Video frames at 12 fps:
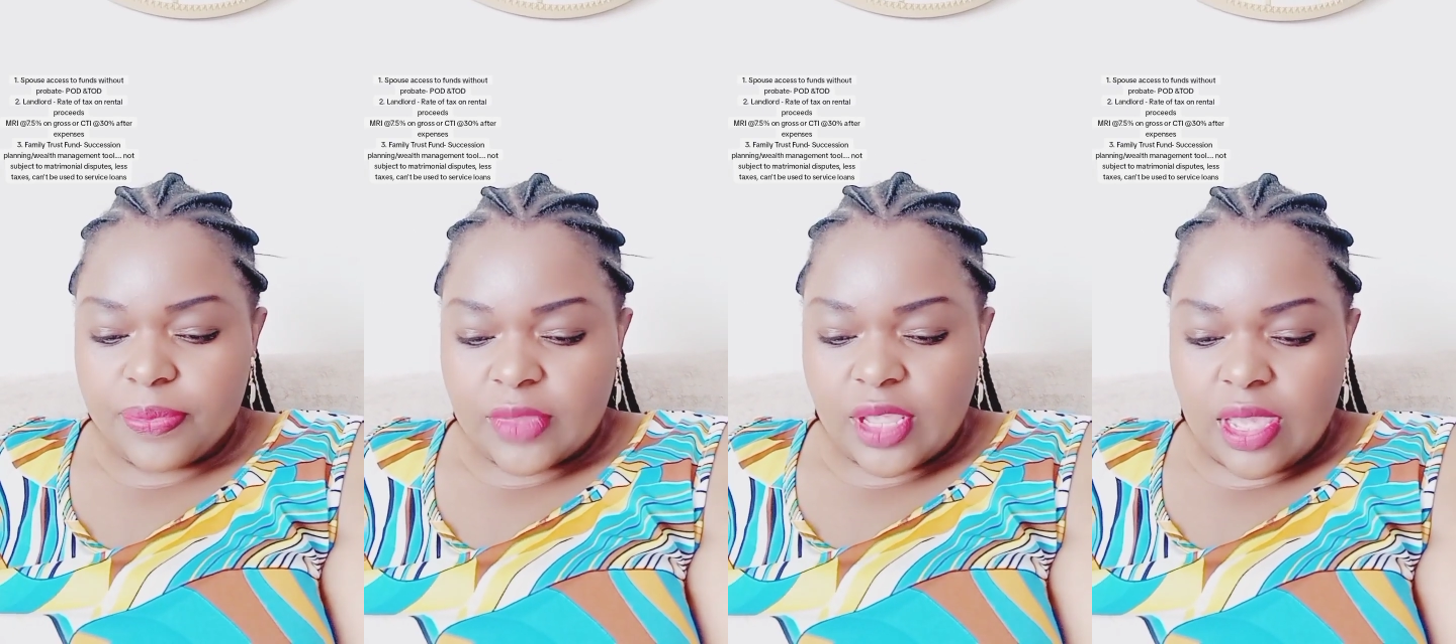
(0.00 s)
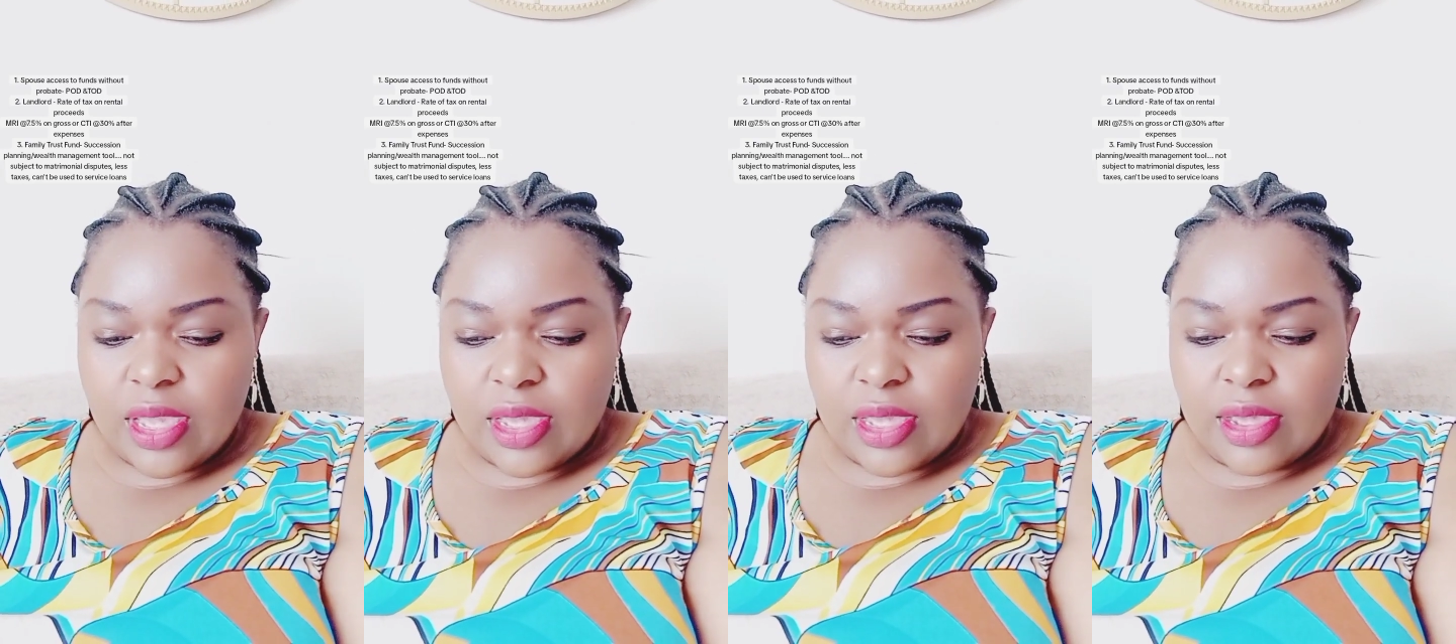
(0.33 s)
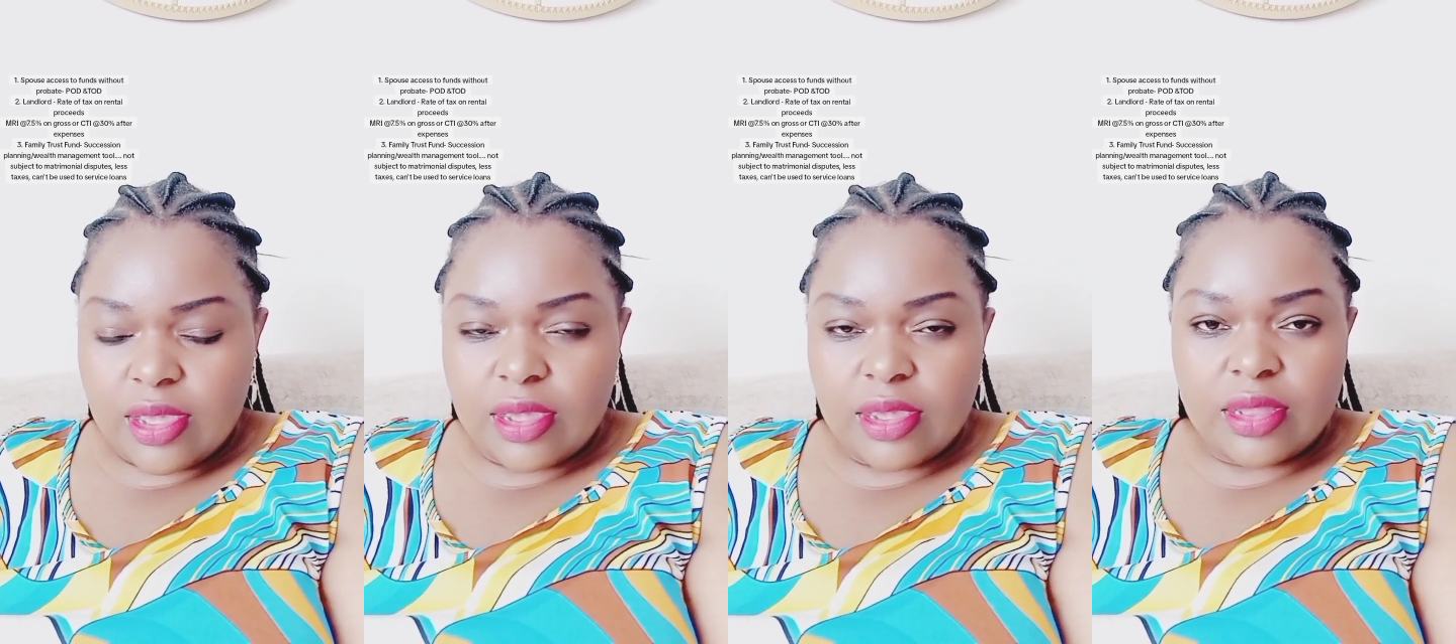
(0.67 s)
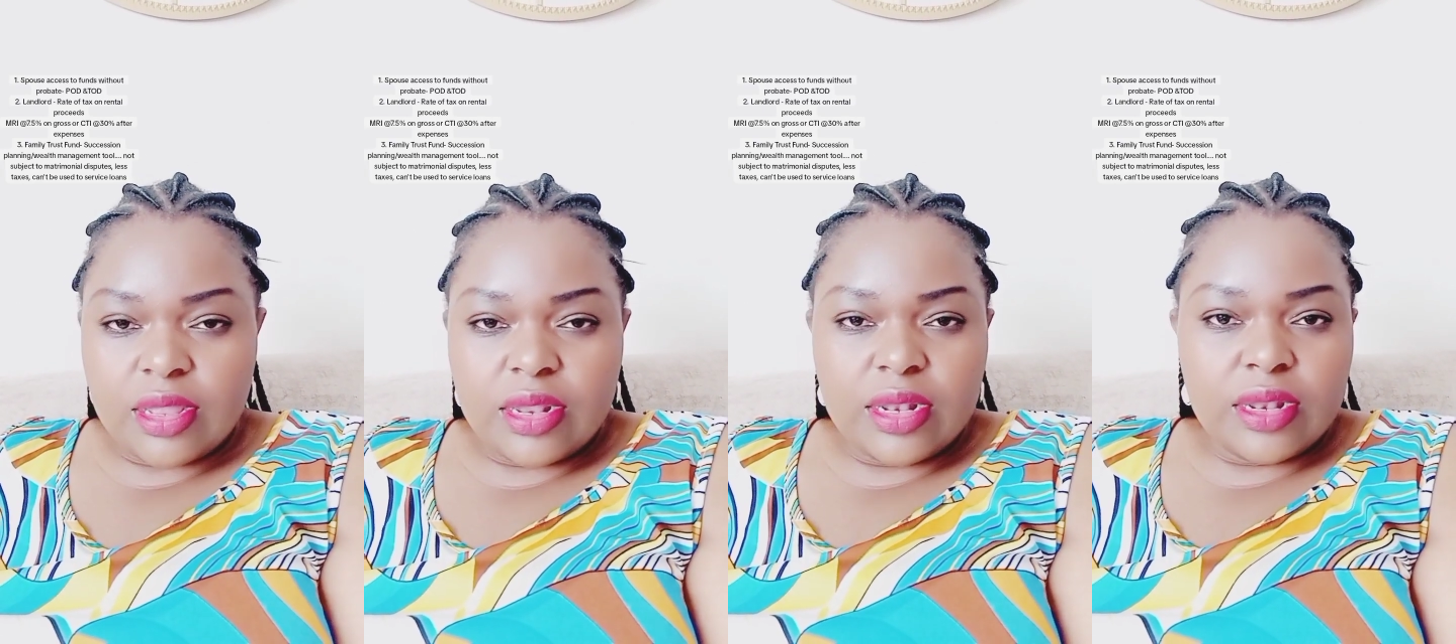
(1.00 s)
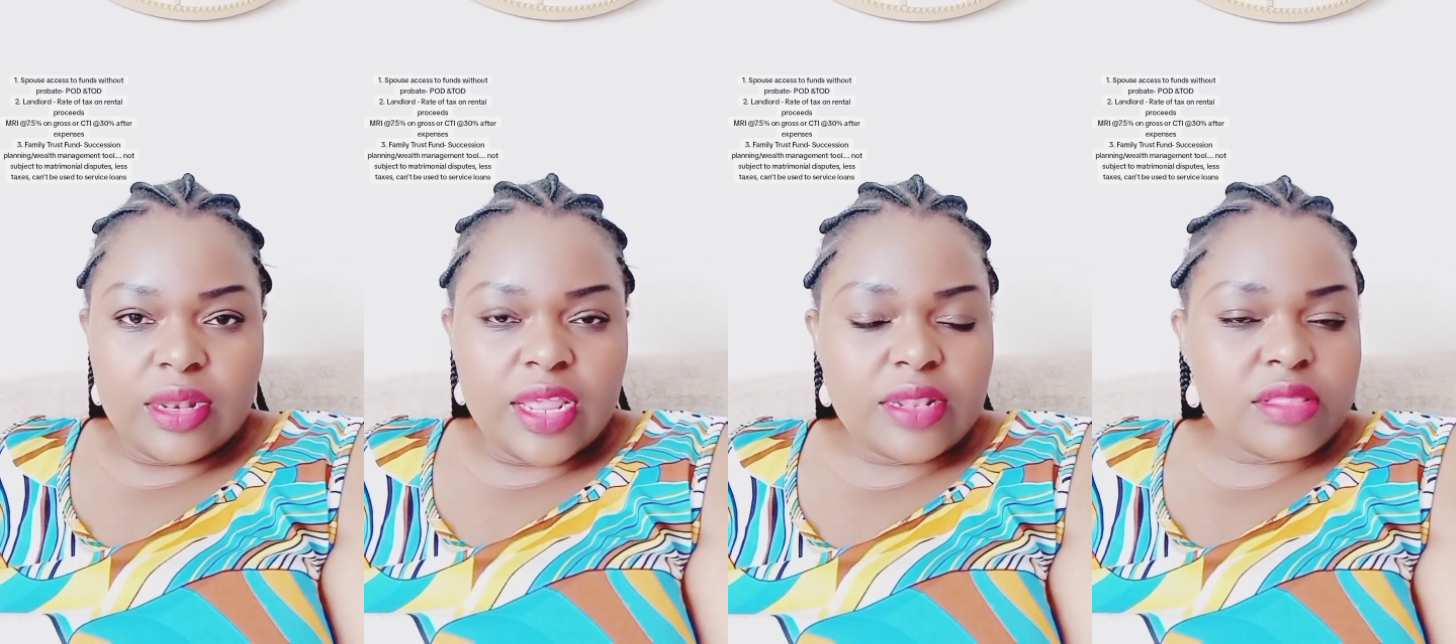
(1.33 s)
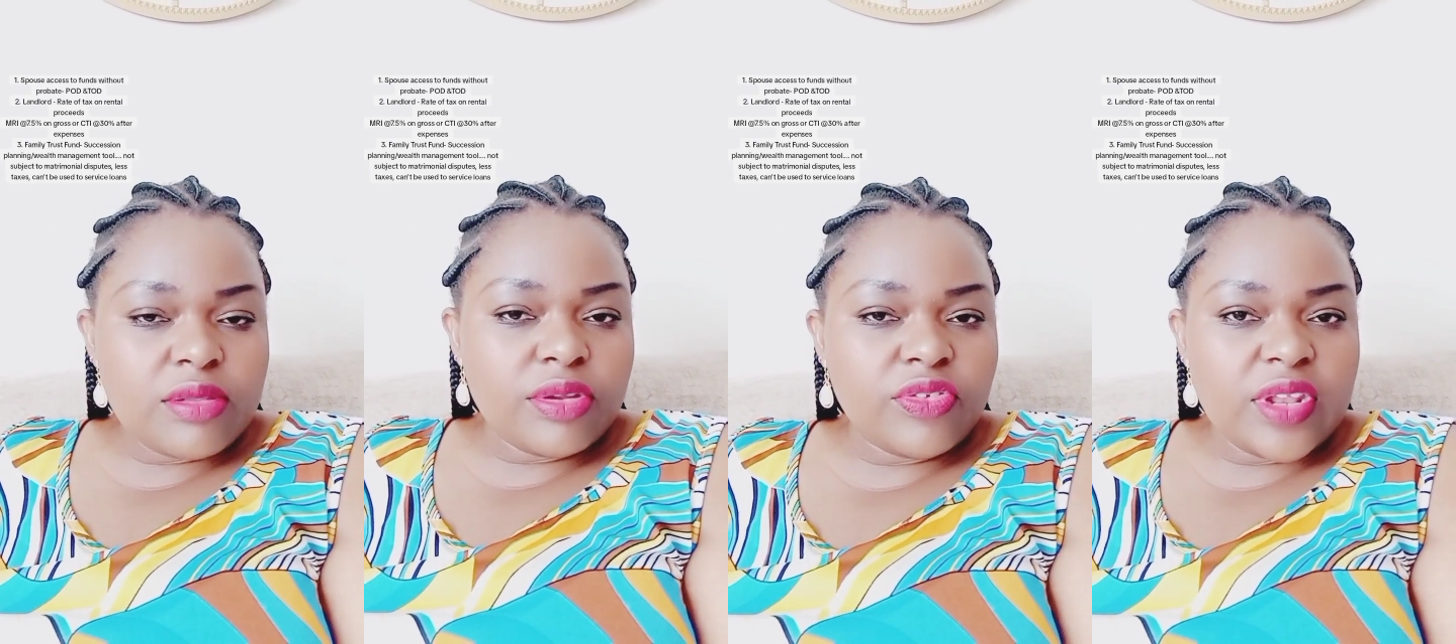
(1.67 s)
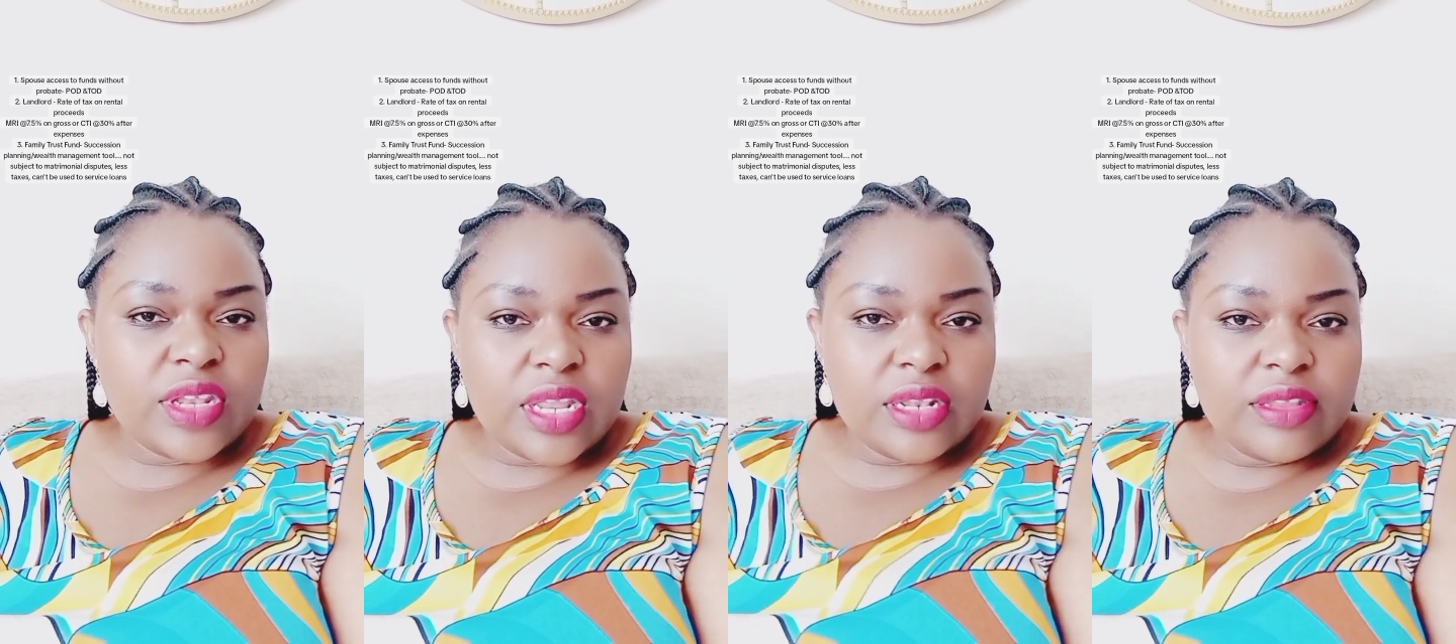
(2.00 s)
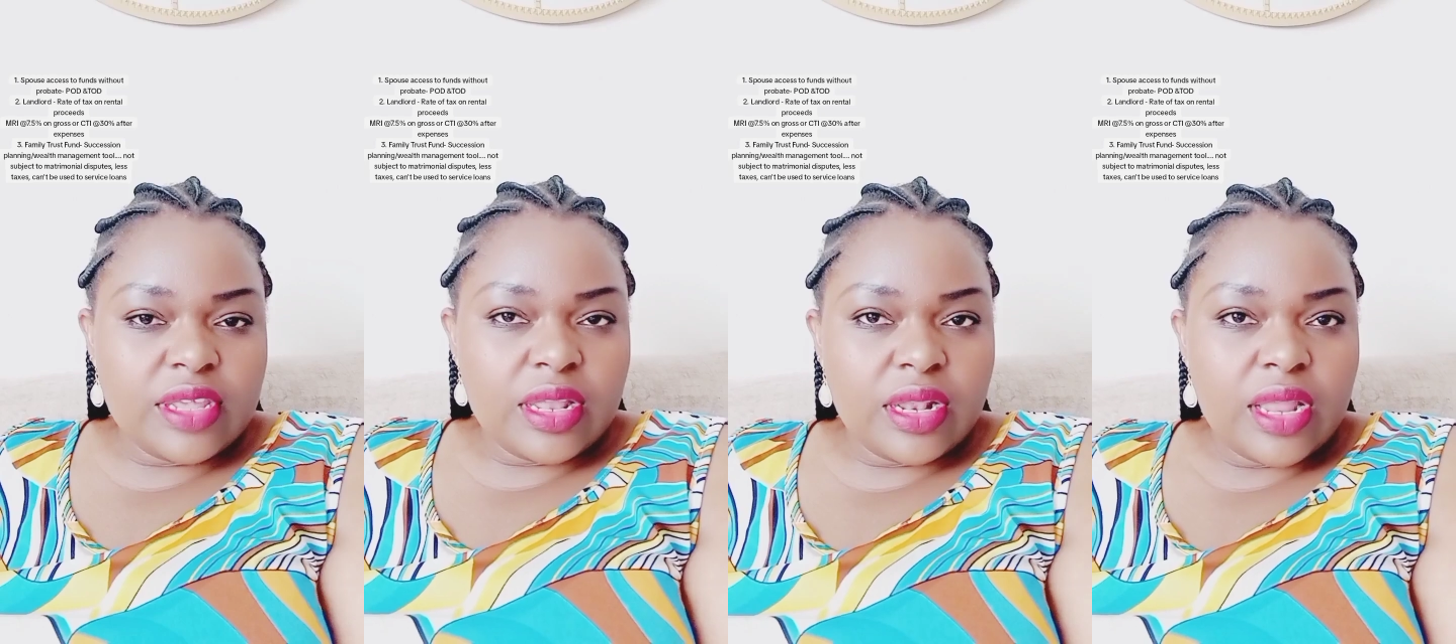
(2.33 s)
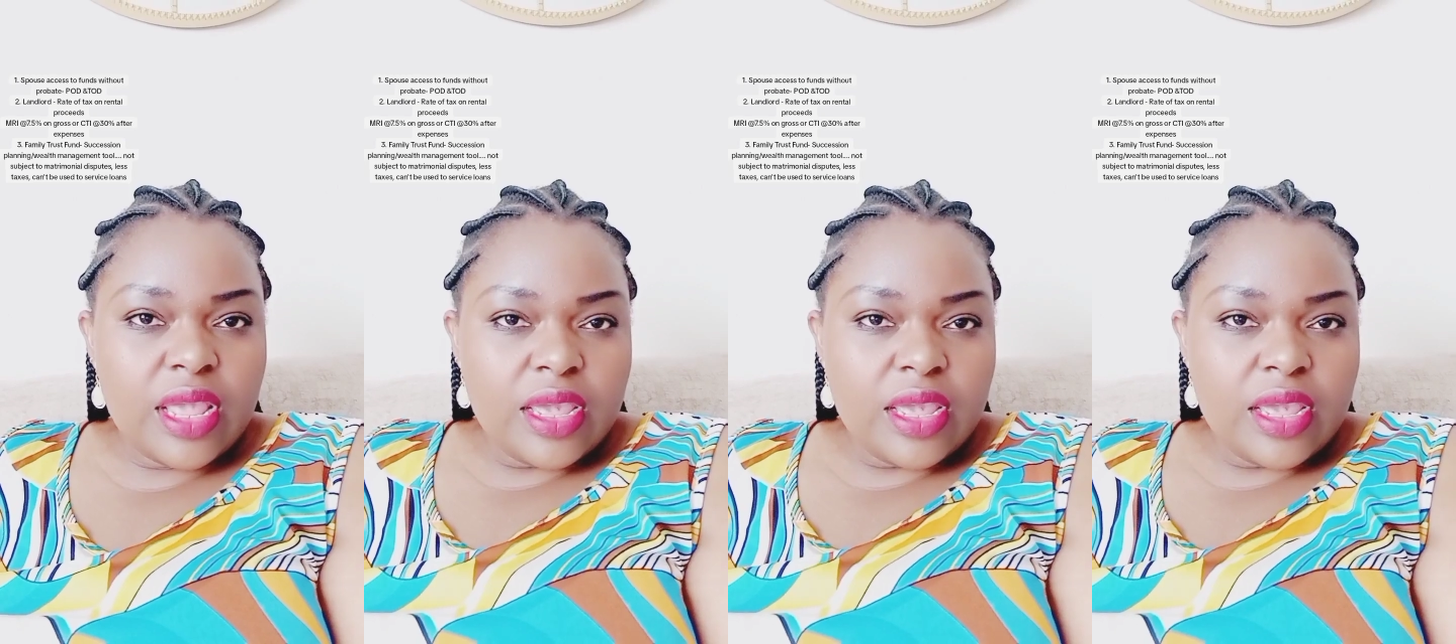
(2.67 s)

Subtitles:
uh, let's not wait until